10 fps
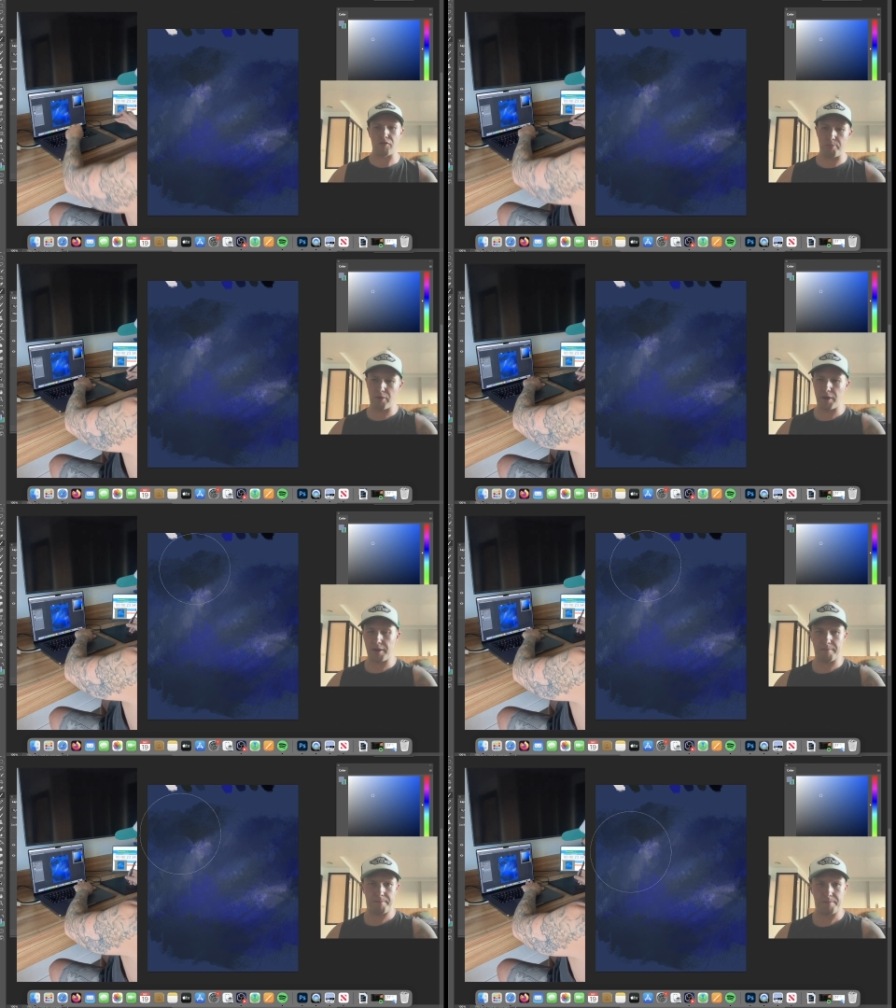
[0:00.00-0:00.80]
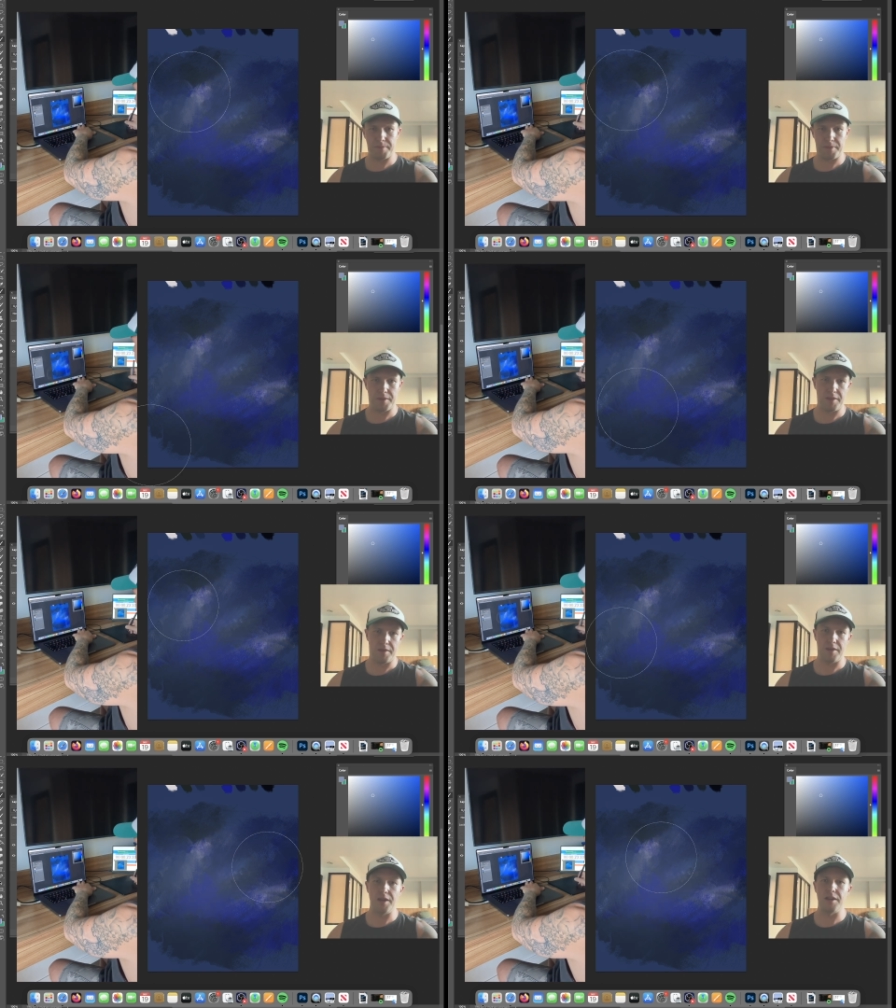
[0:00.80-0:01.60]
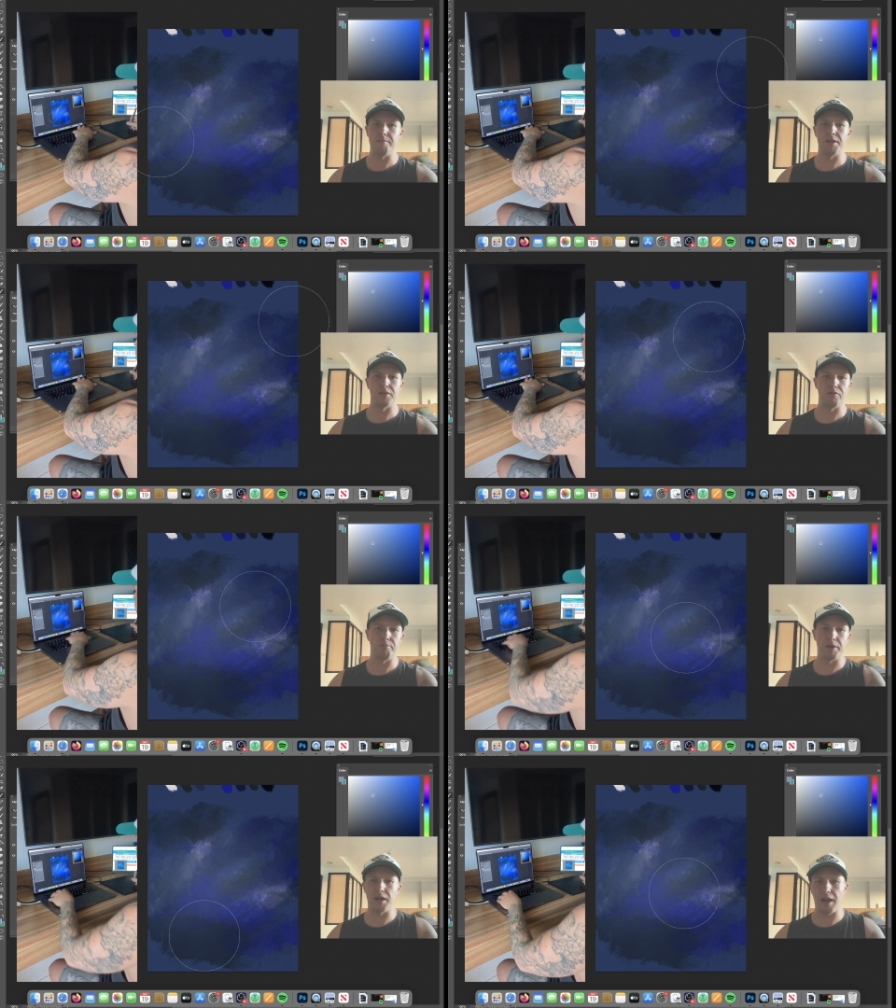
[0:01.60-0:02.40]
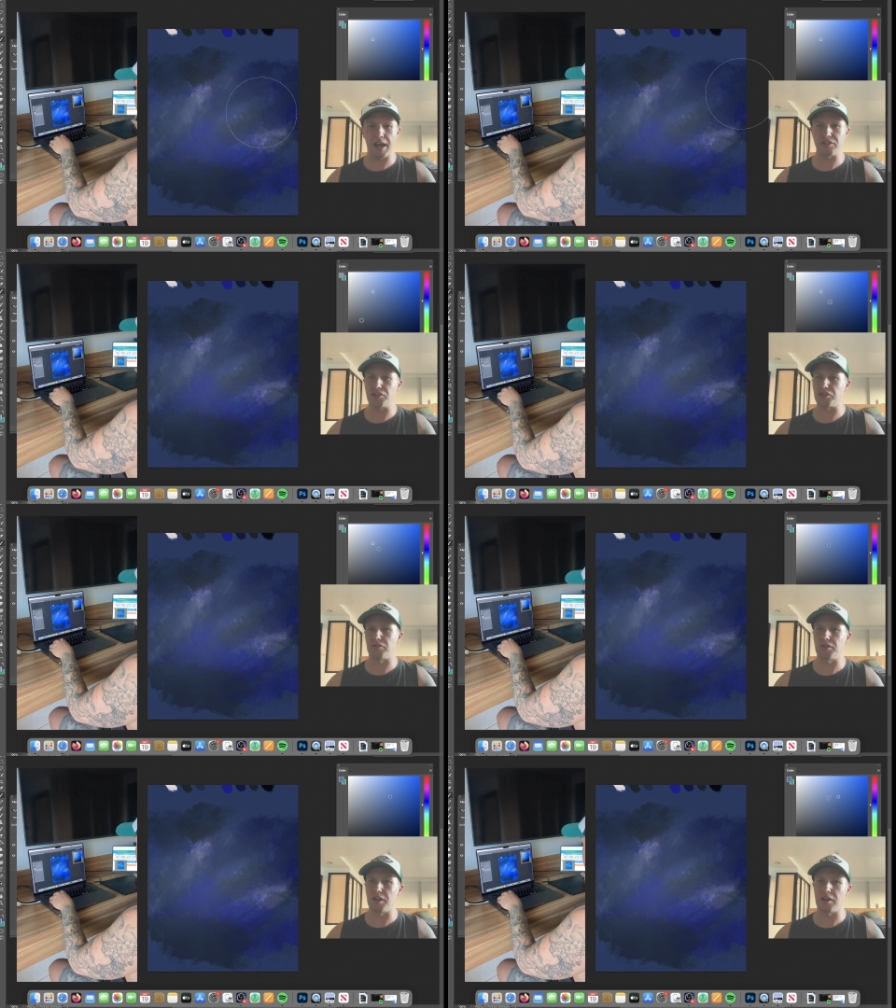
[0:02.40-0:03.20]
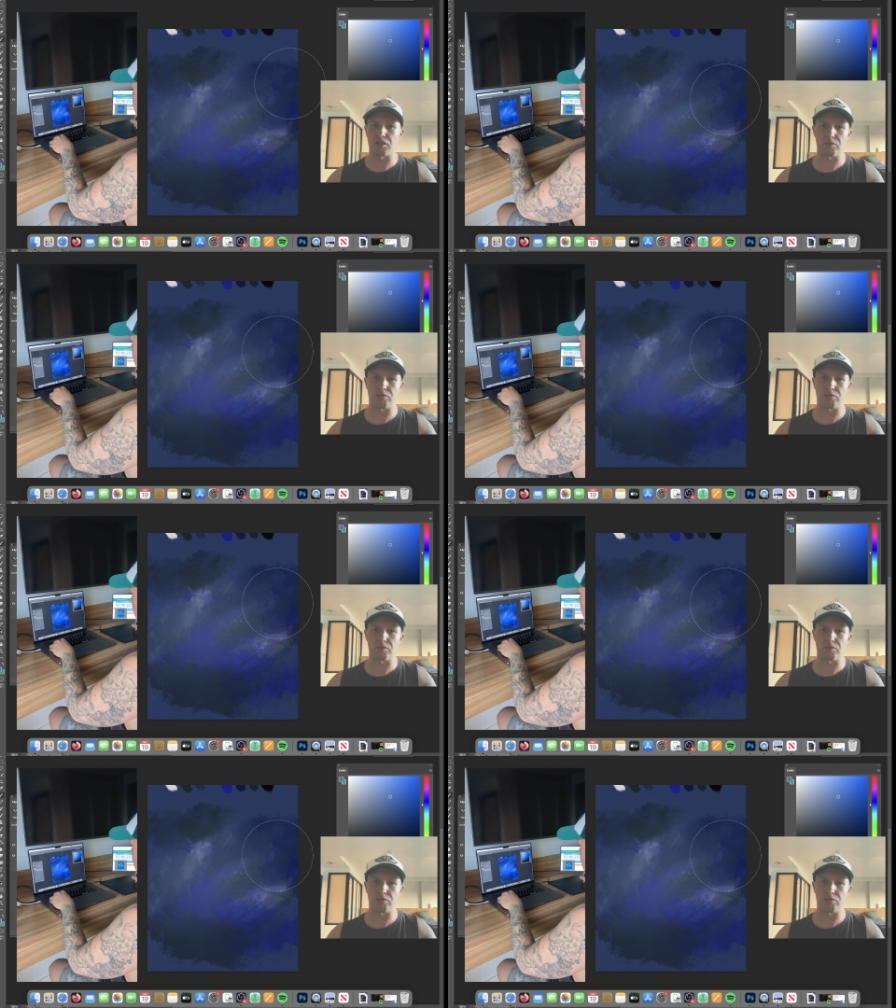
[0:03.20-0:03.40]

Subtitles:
point in the middle. But as you saw in the last